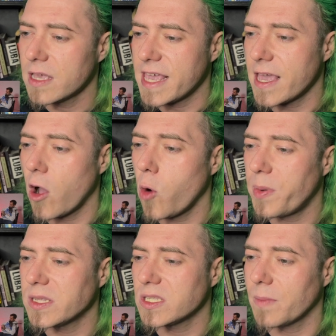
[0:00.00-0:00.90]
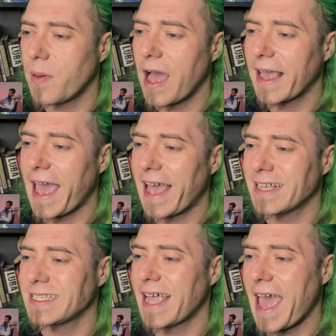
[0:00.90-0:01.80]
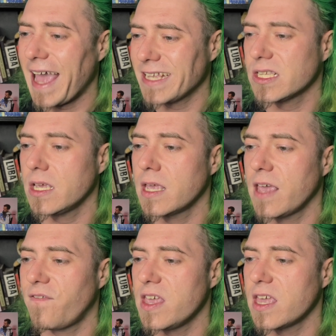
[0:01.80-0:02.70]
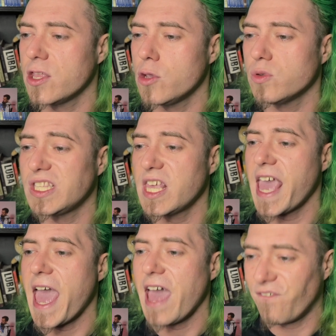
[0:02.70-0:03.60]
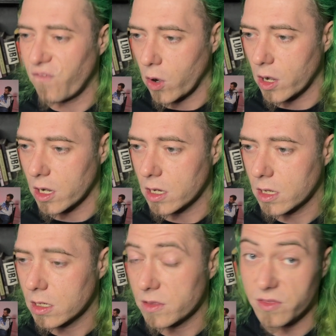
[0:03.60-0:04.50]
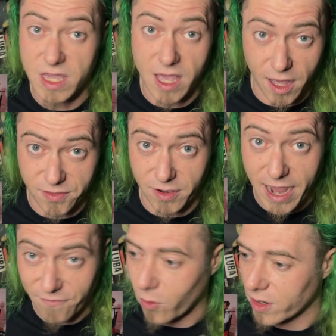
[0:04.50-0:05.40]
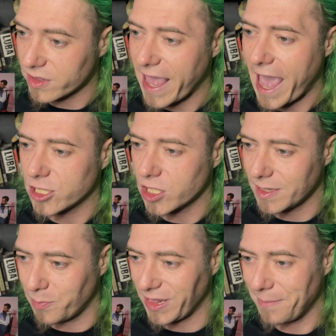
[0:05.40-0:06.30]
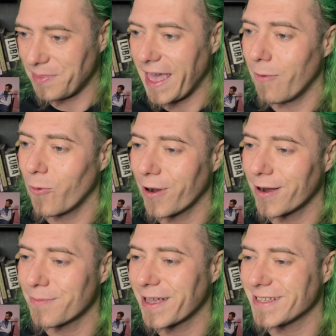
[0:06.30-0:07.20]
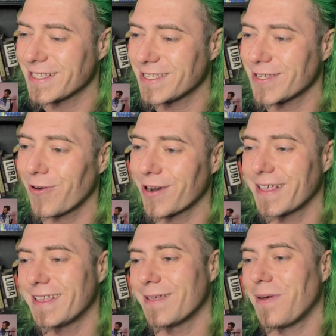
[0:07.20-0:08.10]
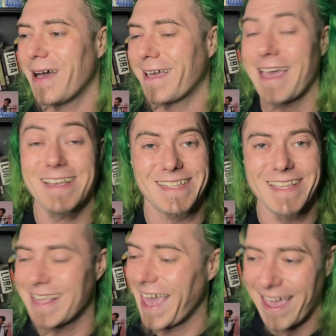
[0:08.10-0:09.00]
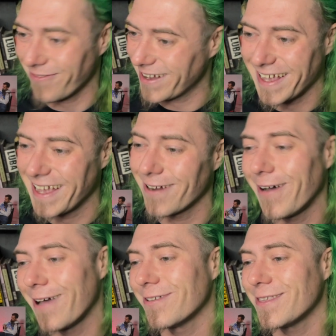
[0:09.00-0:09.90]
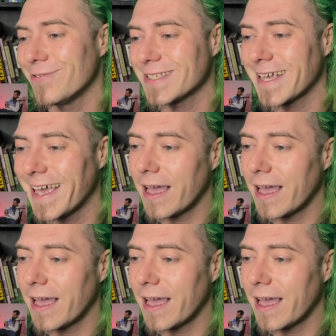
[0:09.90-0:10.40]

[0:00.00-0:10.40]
He opens the podcast asking if he can use the F word. The other F word. They actually bleep that word because it's so early in the podcast, he can't really get away with using it.